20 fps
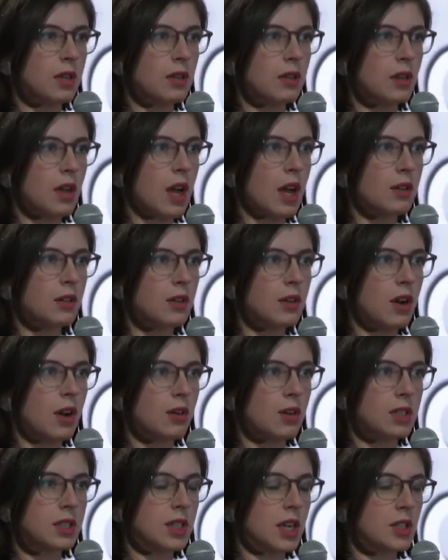how the
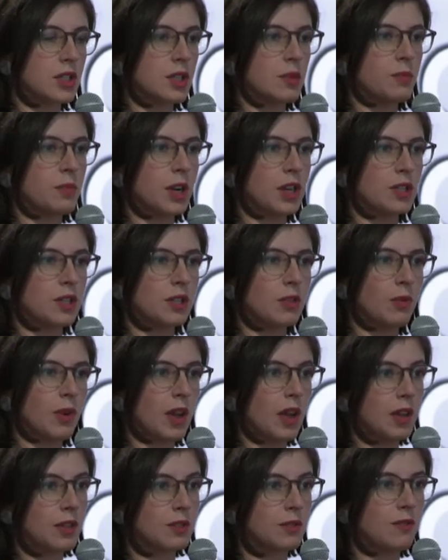Congress can actually pressure the
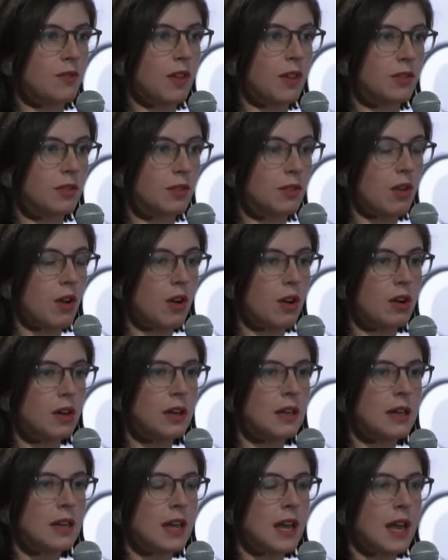White House to follow the
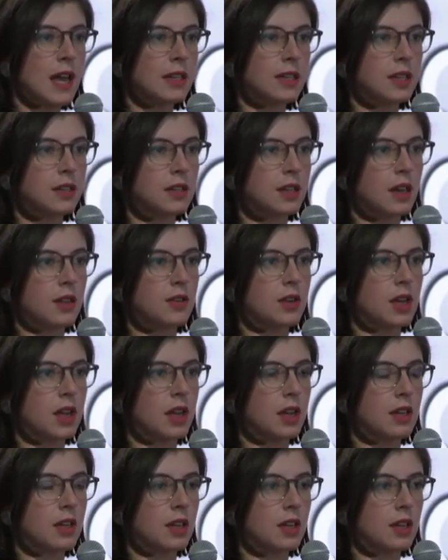law. And on the other
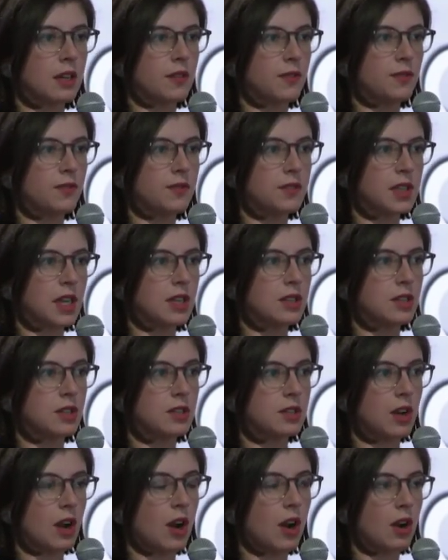hand, if
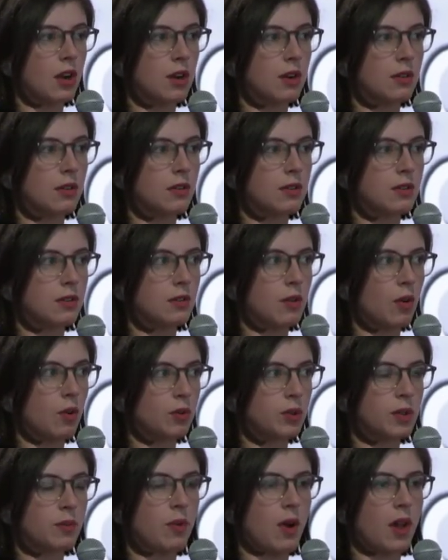sanctions are the
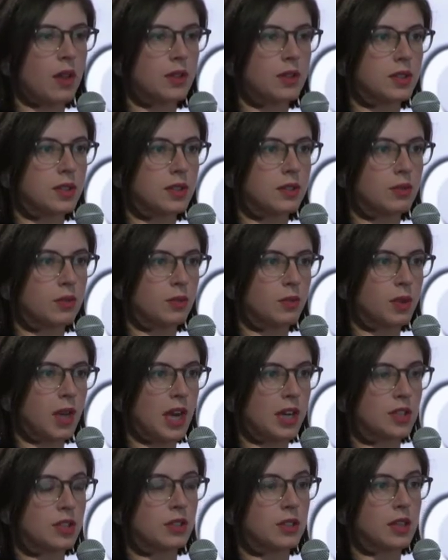only policy tool we
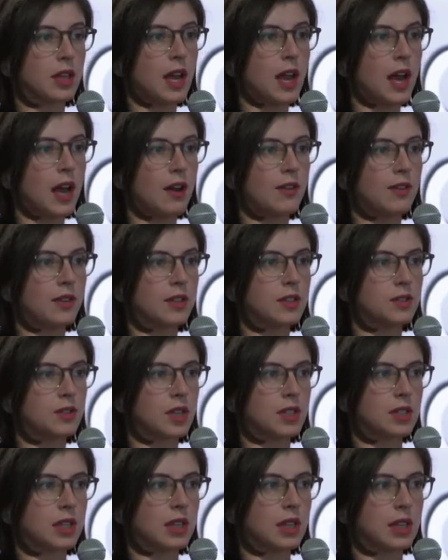actually have at the
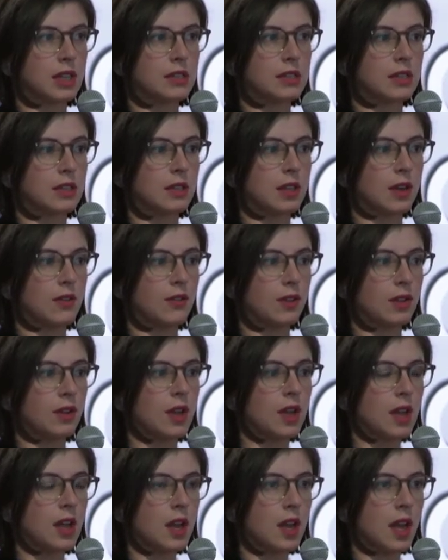transatlantic
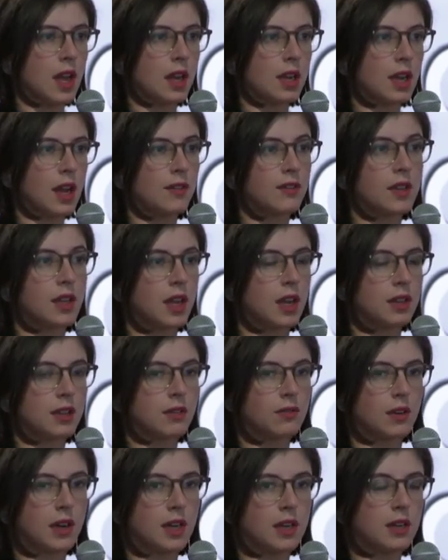level, and have they
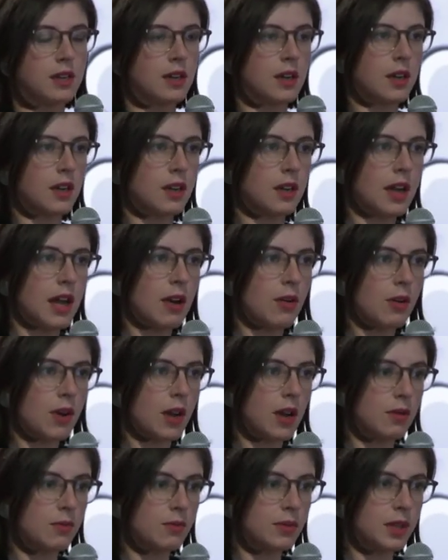had the right
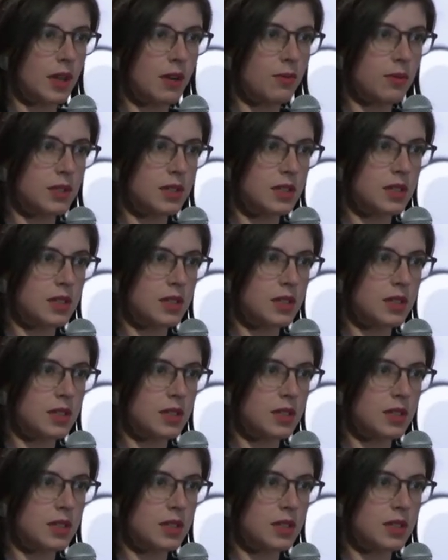outcome that was